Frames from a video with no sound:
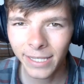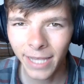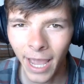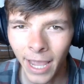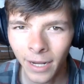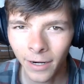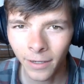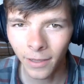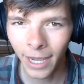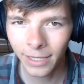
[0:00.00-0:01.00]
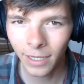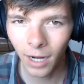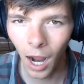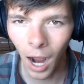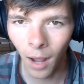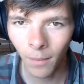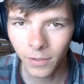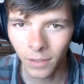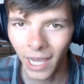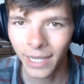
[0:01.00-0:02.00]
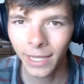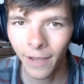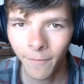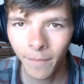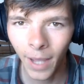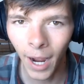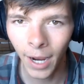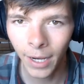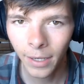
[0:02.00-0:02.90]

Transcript: A or like the cops or like the F B I,